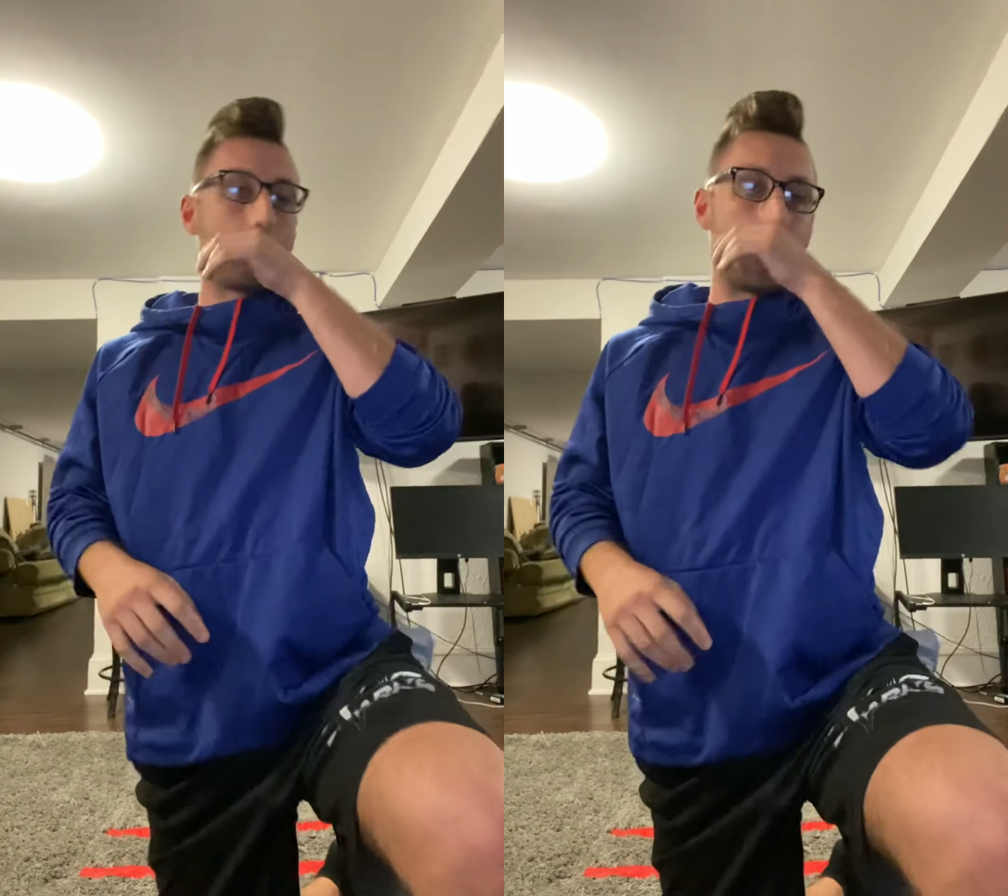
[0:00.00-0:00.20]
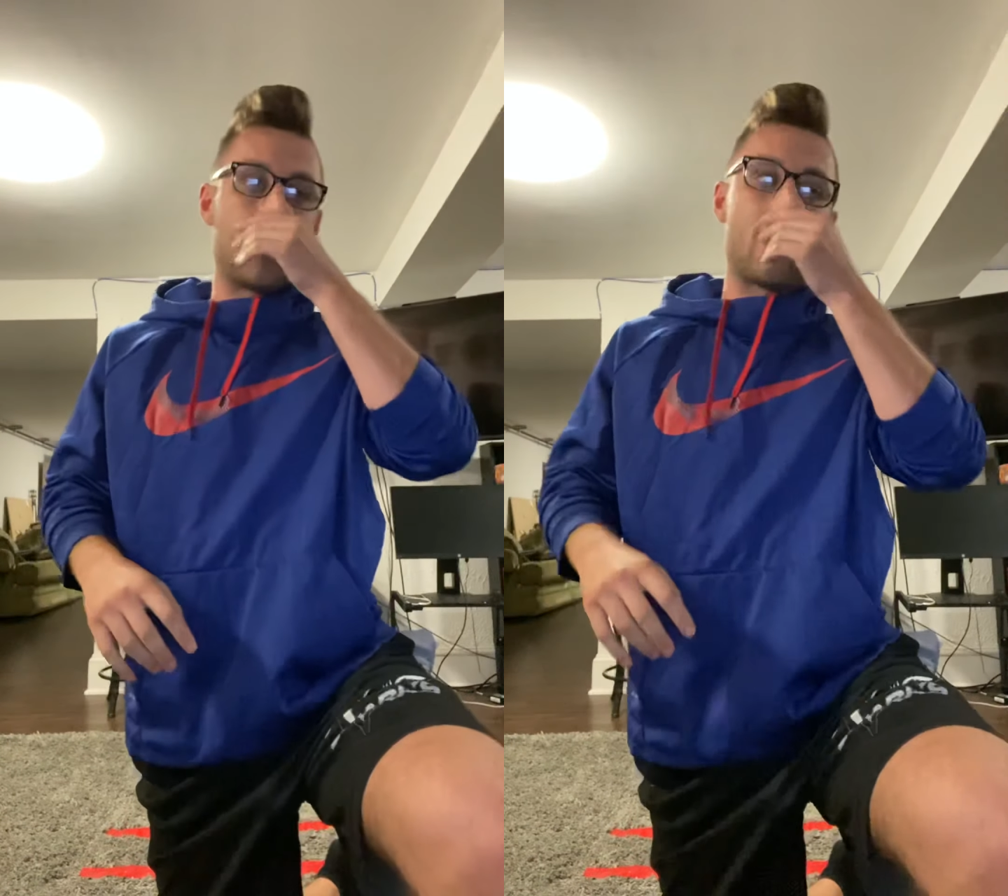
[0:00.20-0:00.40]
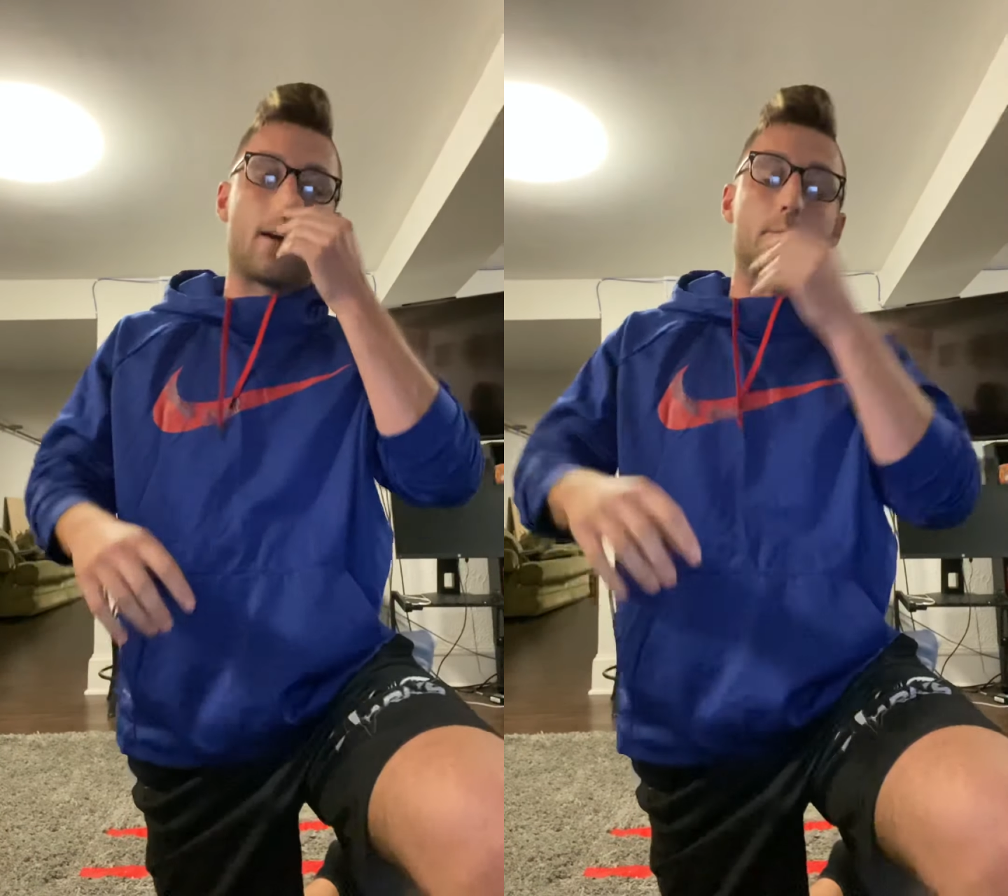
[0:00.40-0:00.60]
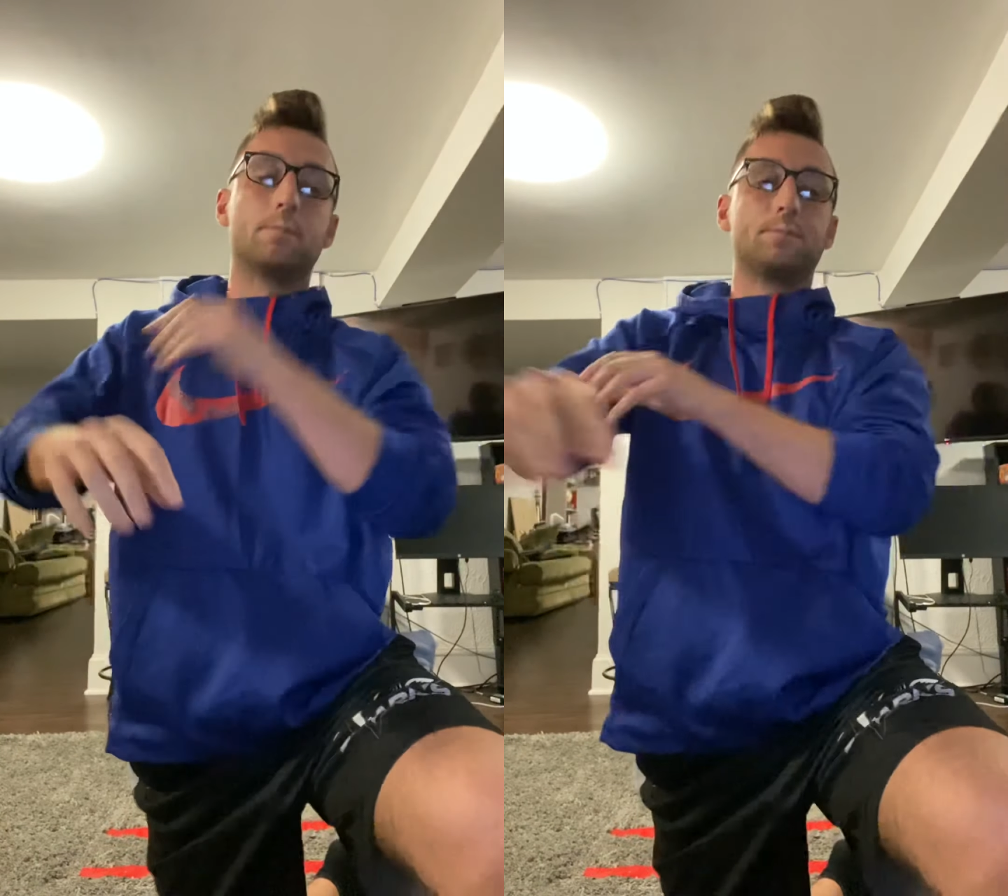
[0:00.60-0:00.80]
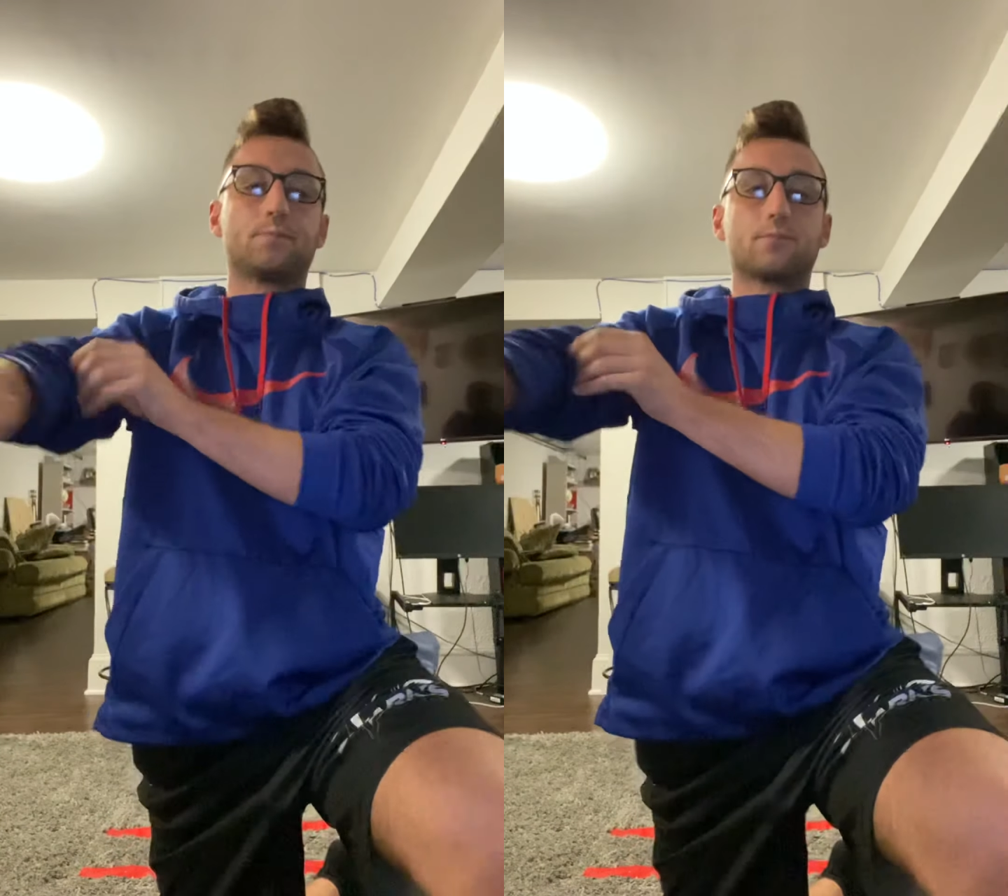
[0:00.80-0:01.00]

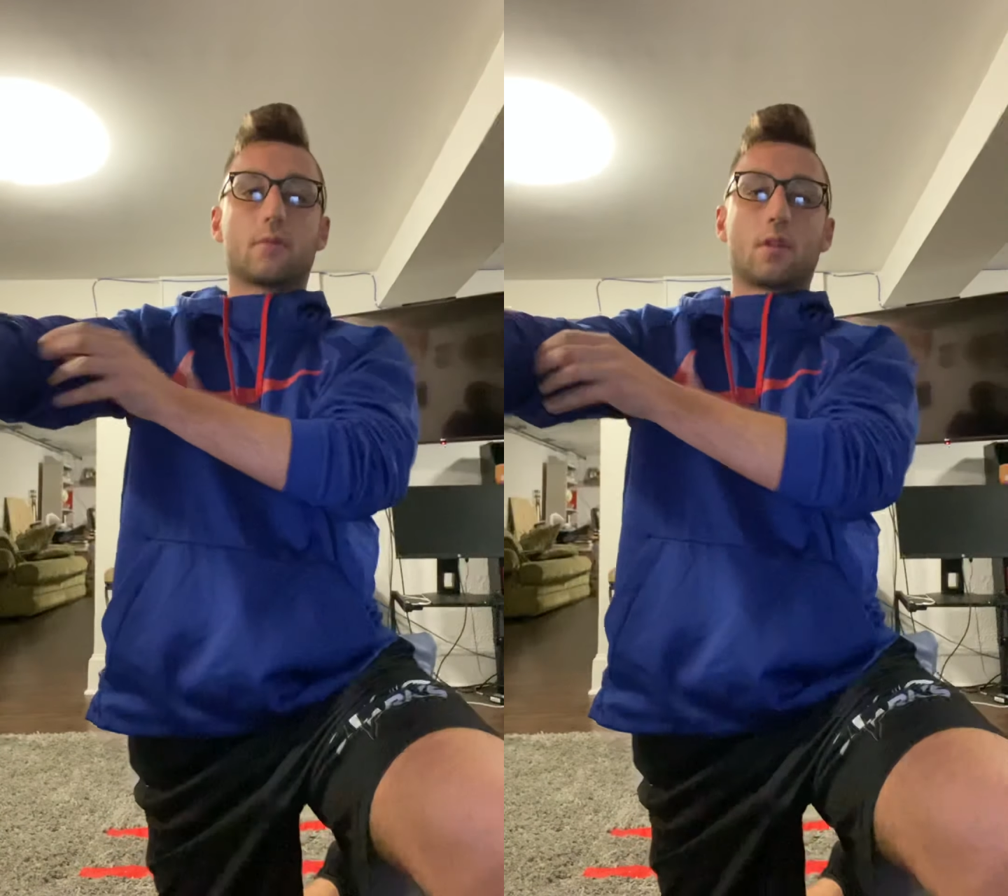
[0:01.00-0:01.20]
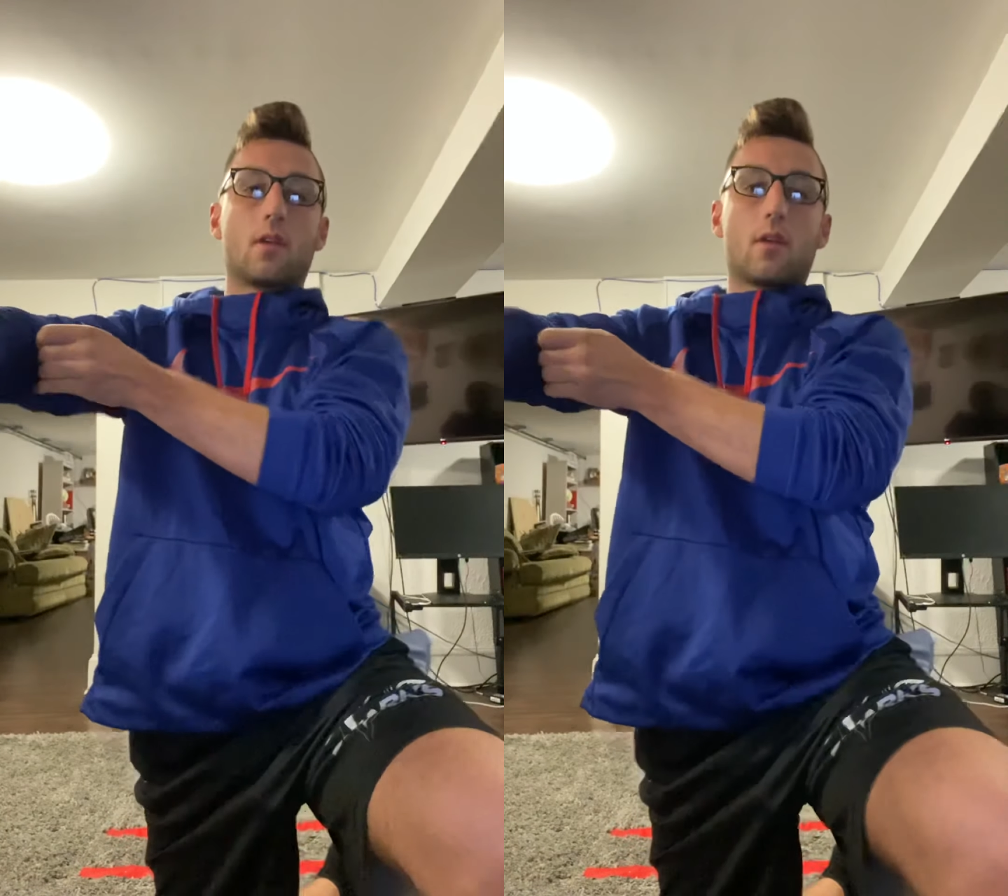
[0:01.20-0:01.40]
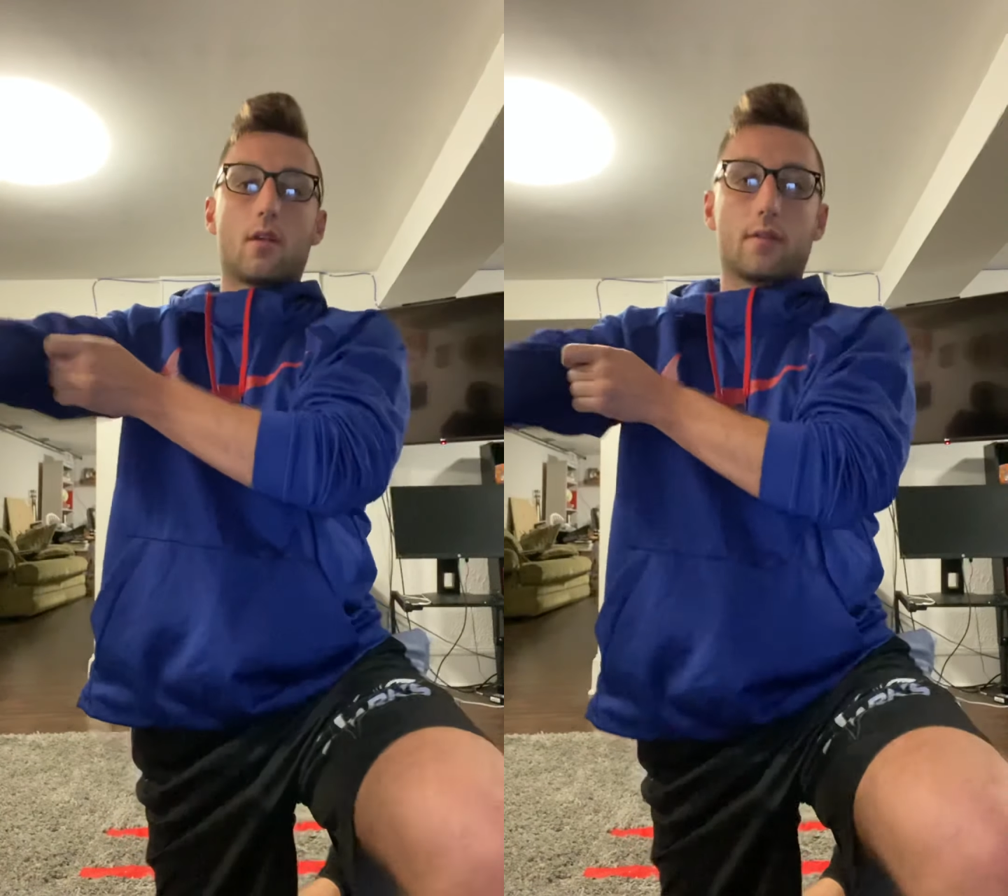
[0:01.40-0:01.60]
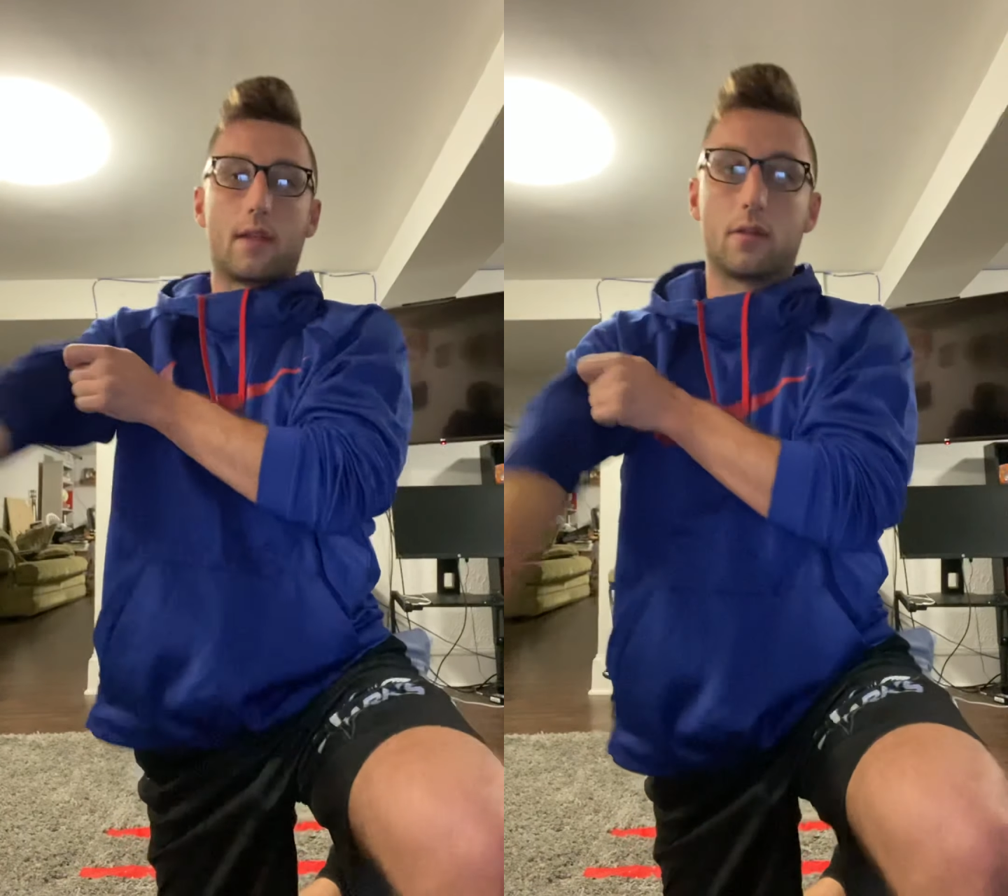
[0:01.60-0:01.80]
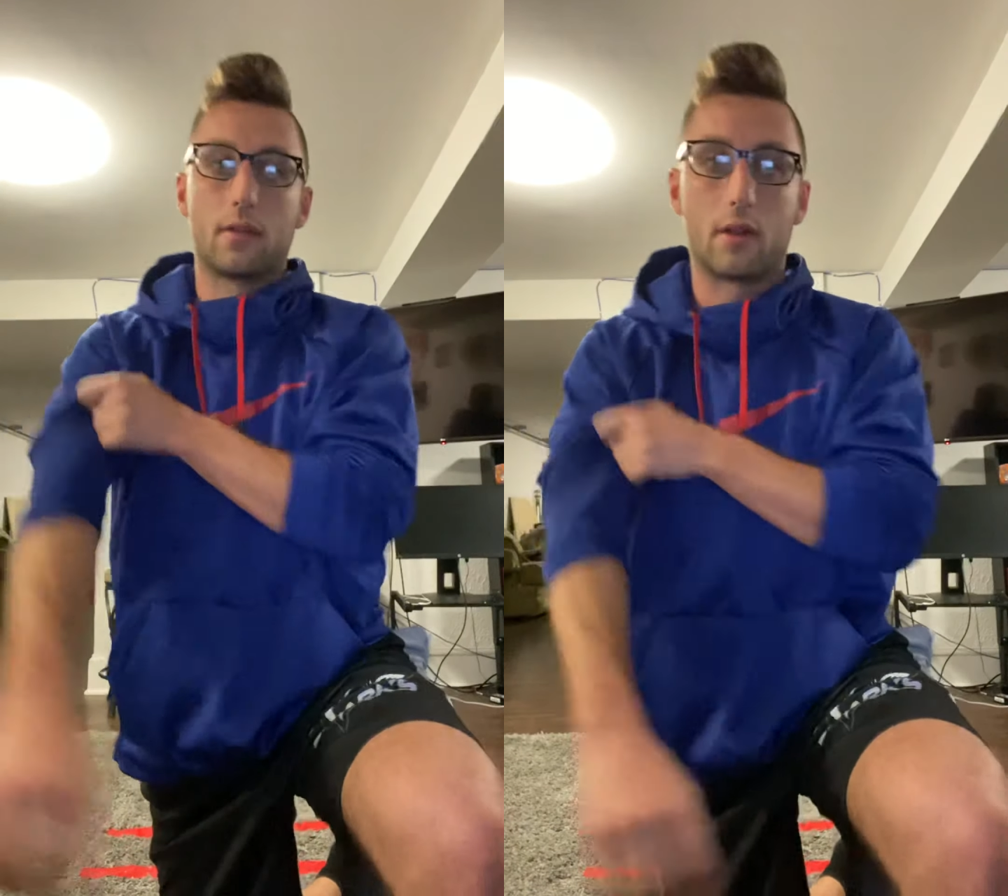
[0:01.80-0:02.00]

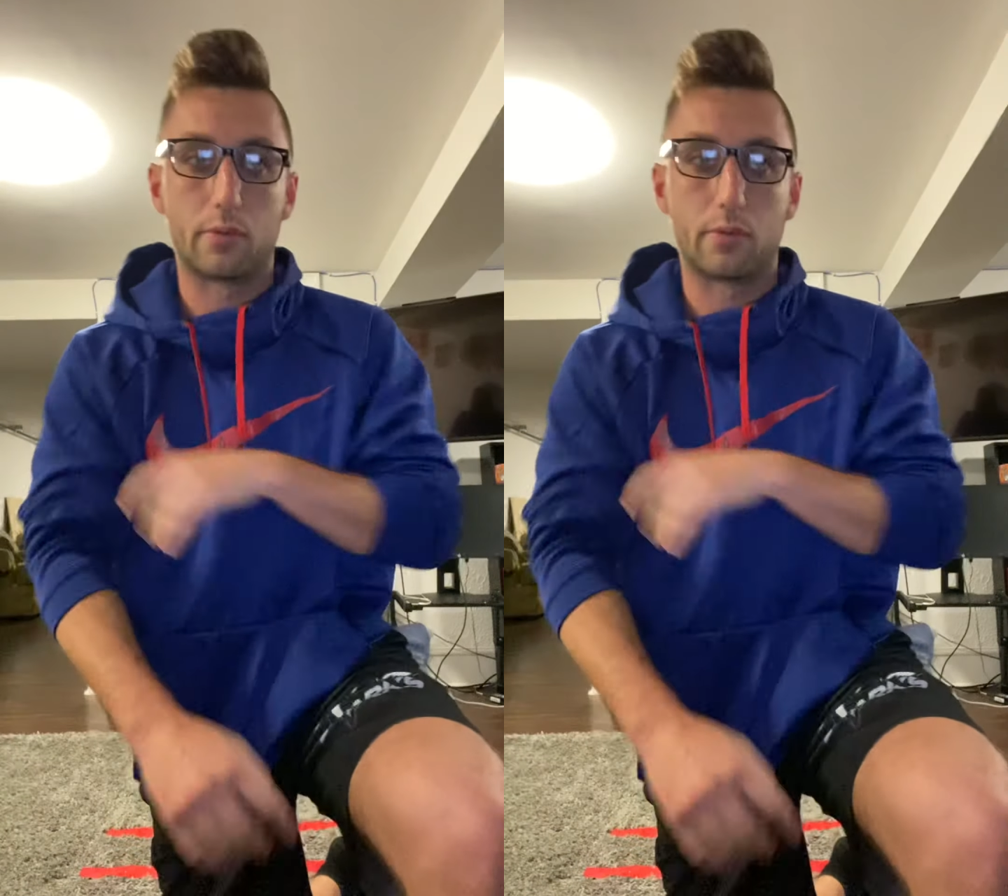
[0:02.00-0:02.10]
That'll